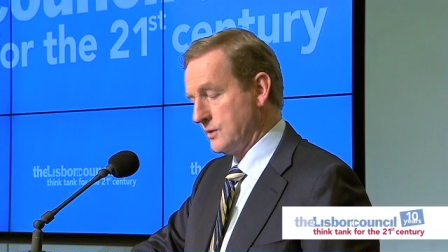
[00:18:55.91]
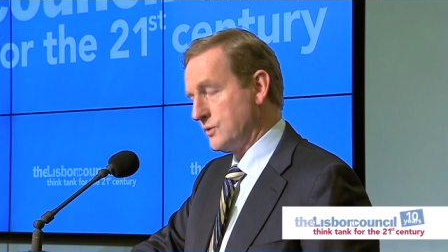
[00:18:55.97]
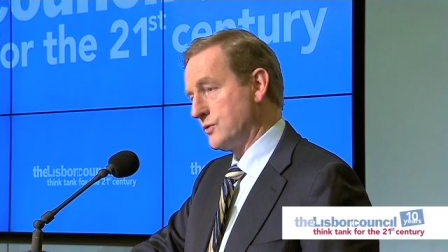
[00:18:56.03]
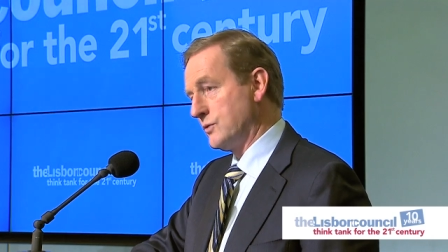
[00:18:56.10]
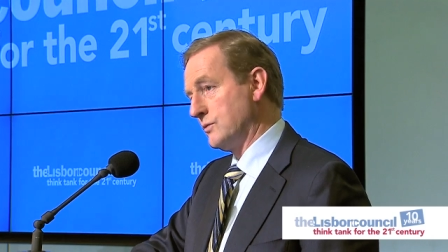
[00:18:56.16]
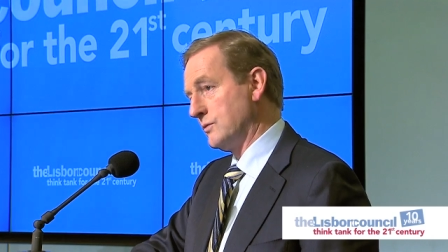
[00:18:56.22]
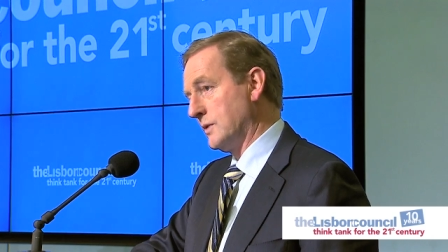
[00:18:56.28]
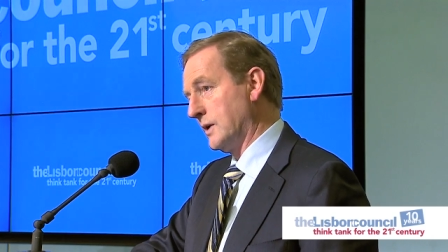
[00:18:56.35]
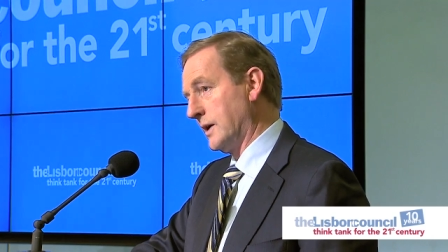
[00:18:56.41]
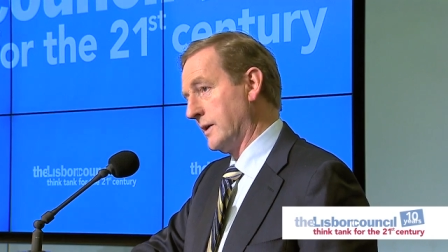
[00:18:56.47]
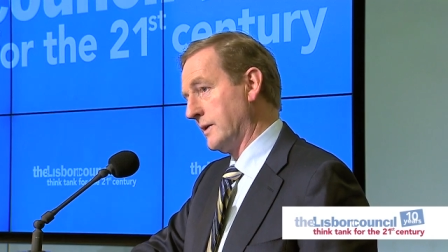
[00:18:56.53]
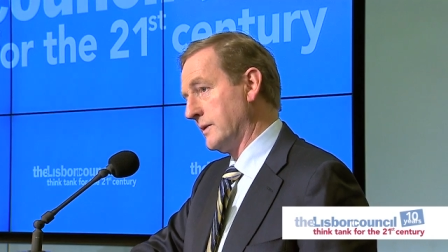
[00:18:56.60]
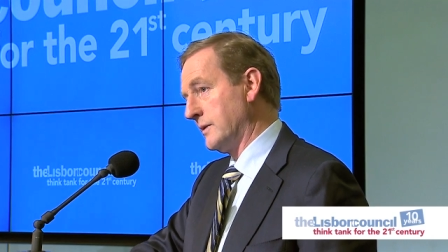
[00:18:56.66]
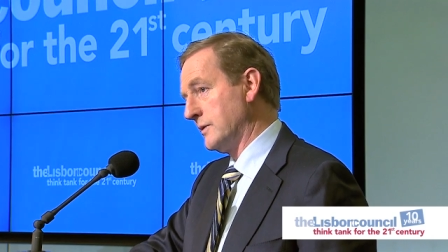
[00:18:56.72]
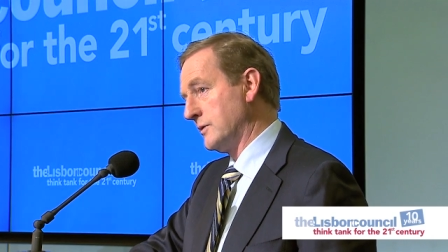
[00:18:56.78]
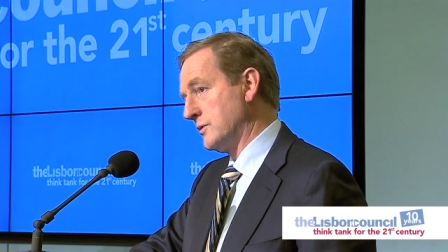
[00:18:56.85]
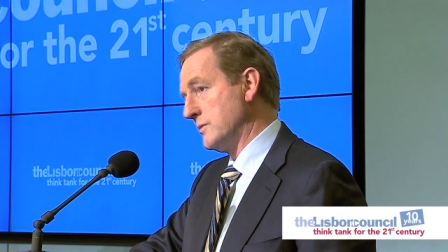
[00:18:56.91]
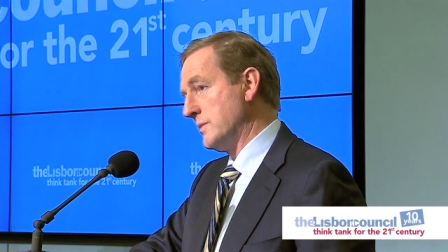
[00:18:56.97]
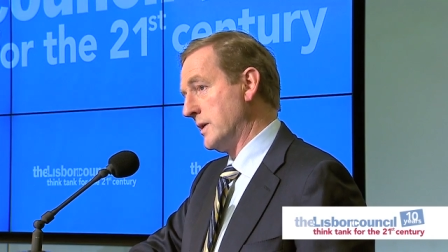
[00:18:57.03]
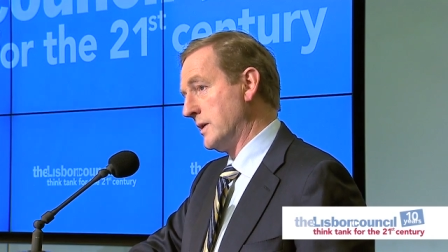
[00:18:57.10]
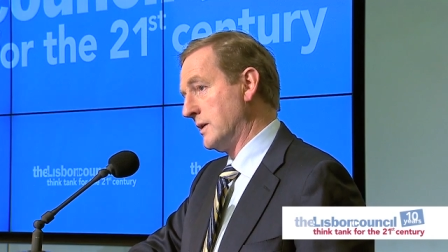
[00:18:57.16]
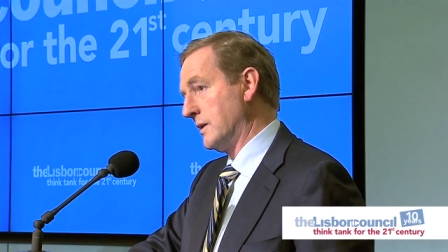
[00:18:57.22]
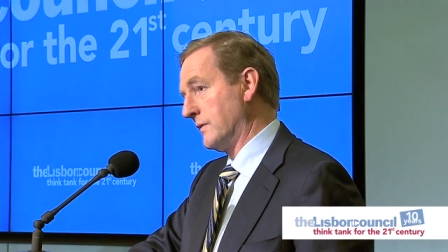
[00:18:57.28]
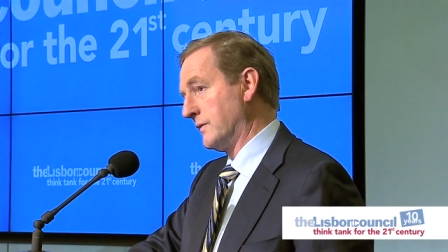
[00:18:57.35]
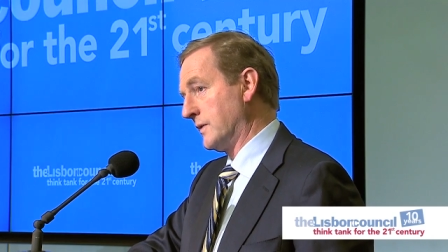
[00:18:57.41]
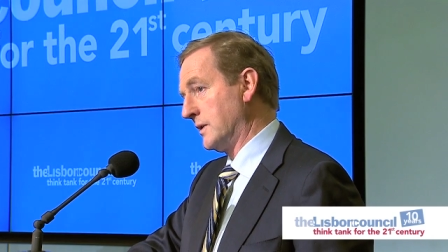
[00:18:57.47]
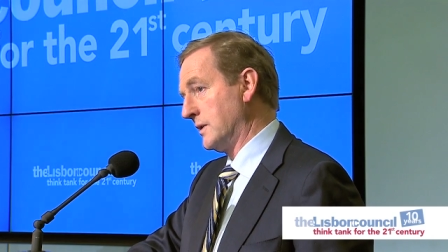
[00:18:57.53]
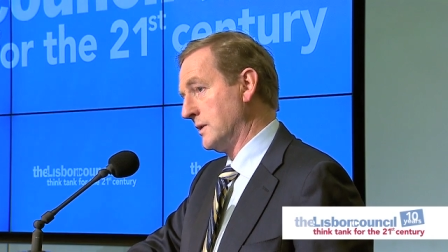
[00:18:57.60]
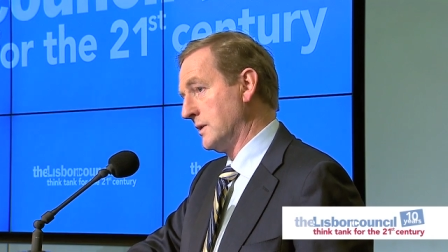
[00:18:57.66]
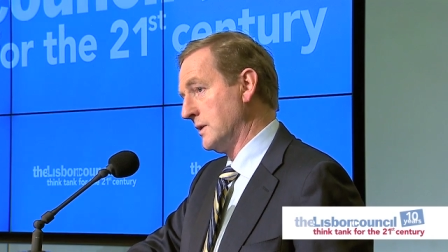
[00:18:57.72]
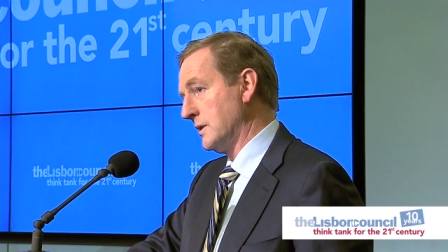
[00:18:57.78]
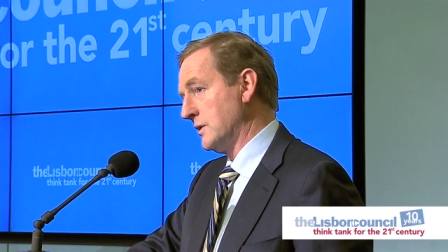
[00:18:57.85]
to many of
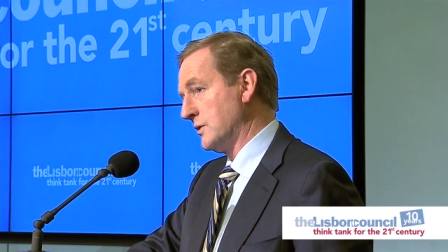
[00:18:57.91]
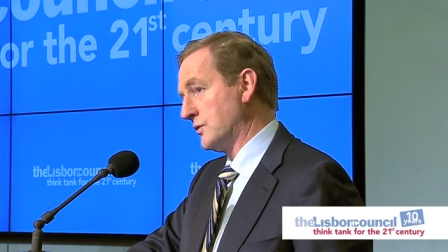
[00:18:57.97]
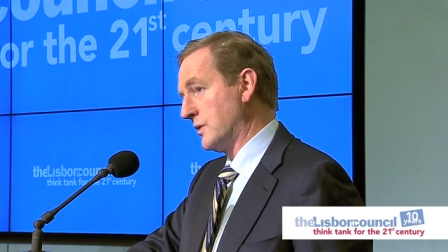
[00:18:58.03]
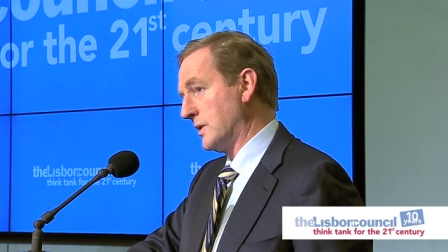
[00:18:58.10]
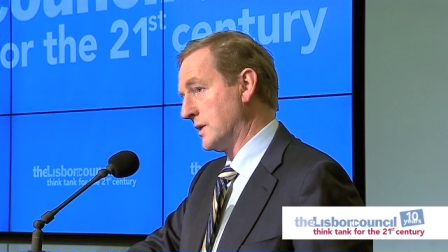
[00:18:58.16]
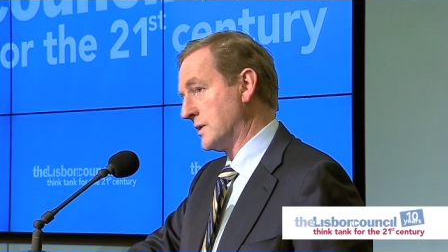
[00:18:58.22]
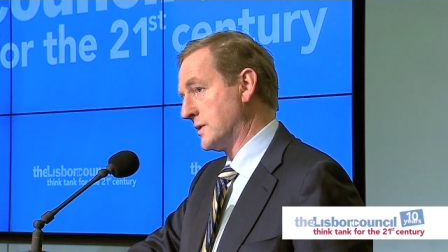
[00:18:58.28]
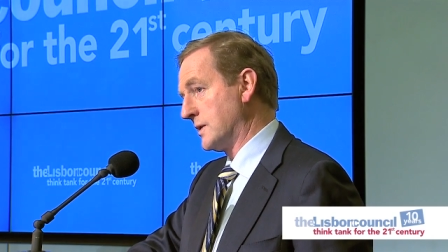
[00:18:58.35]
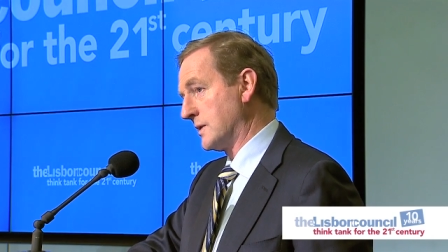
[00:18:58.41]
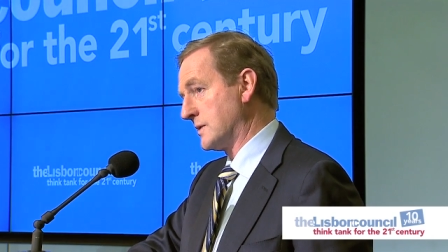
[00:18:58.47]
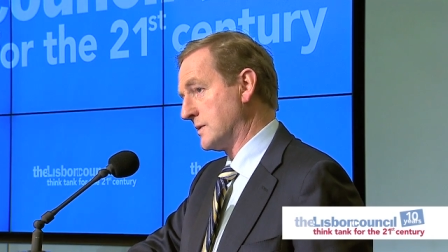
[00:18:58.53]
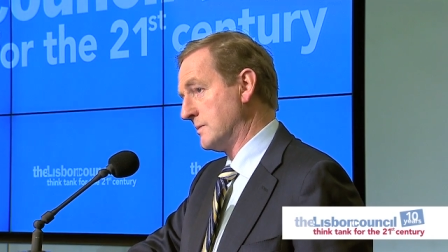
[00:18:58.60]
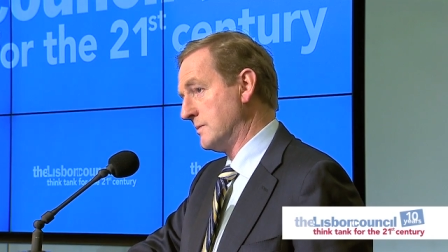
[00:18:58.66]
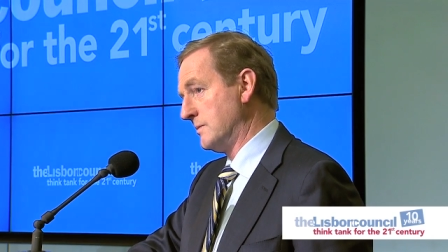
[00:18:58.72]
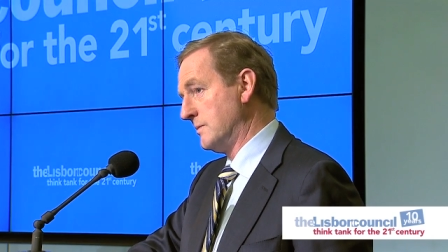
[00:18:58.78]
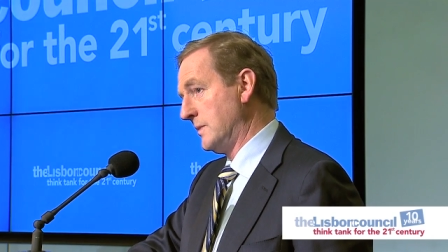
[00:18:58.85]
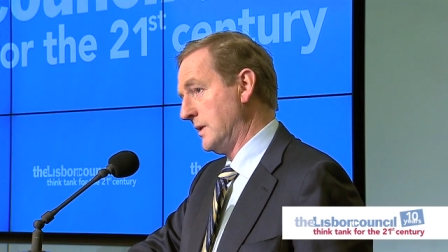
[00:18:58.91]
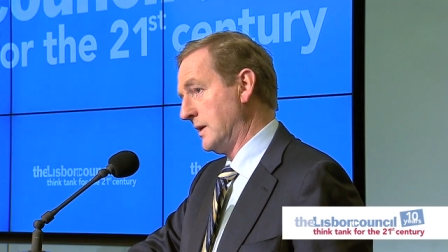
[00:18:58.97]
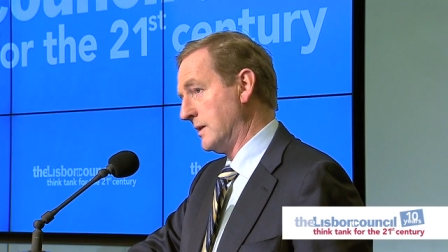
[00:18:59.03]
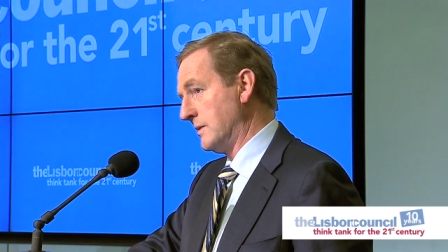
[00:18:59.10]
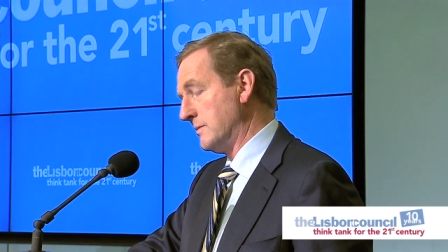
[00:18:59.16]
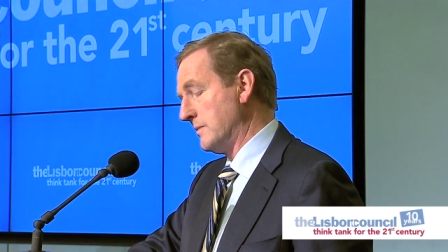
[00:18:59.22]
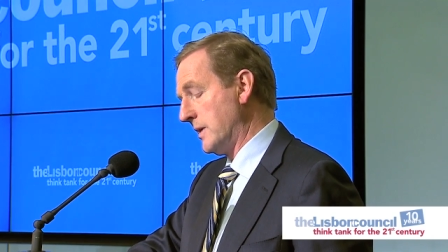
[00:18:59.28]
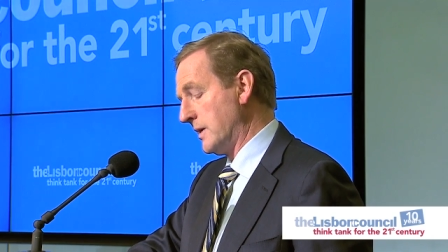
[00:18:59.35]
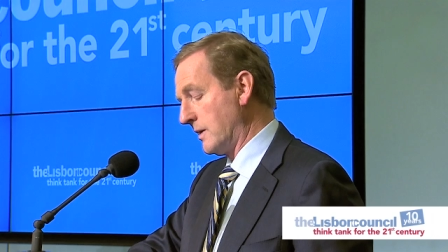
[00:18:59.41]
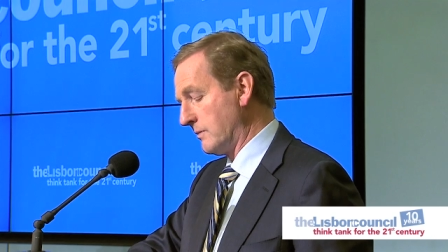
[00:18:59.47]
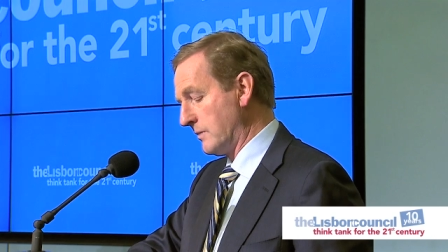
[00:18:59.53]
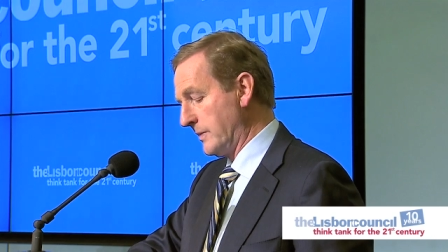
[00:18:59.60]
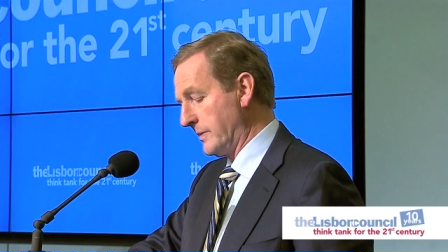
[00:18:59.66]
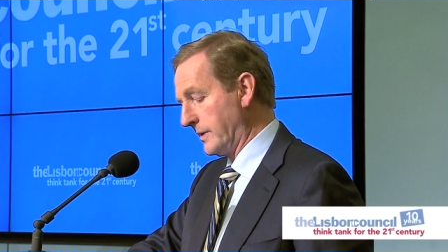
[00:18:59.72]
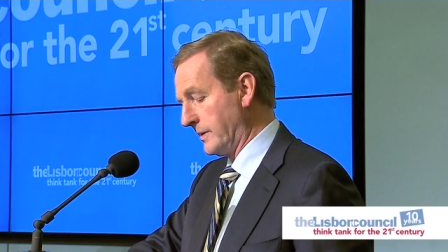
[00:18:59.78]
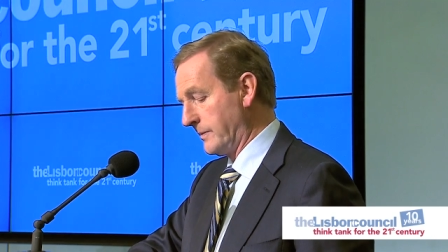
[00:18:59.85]
the 26 million men and
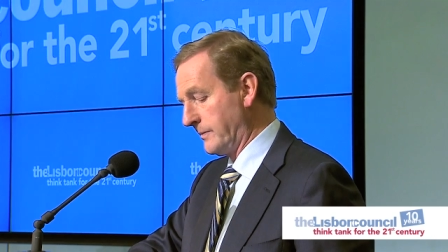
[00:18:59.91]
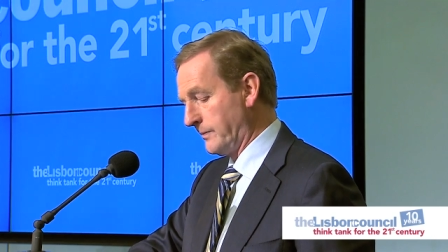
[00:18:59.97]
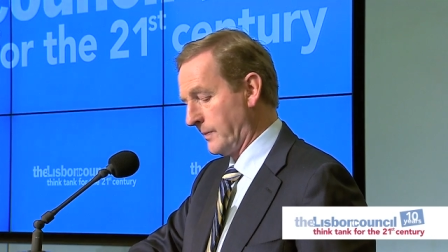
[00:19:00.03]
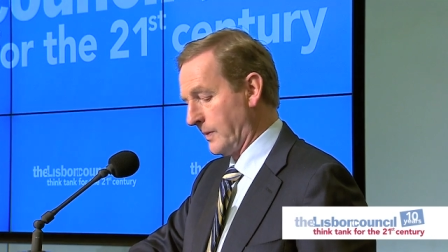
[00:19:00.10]
women